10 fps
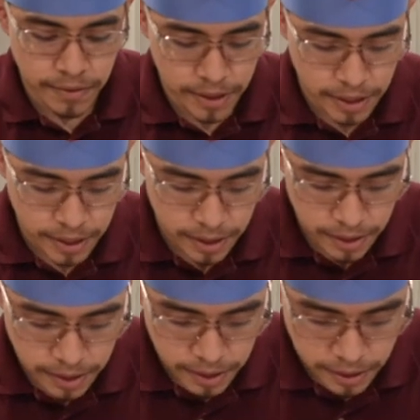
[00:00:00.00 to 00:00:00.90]
we're
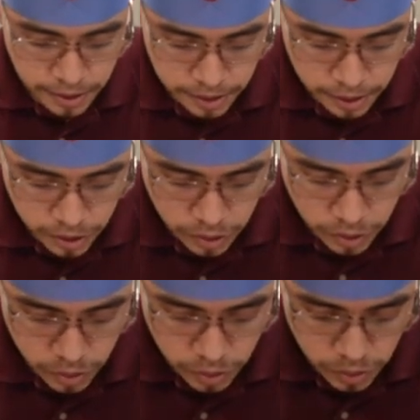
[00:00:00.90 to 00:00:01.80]
gonna
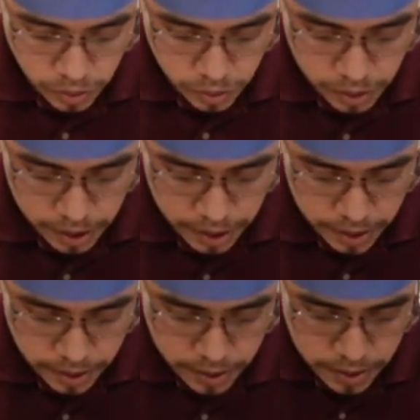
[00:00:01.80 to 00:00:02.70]
do
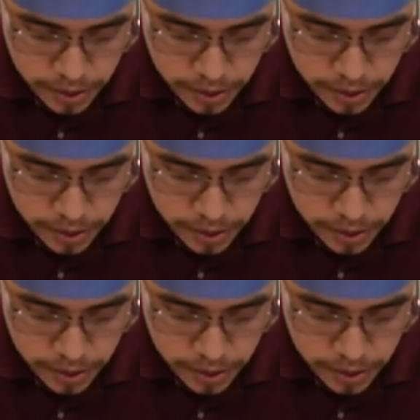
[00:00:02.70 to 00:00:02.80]
that.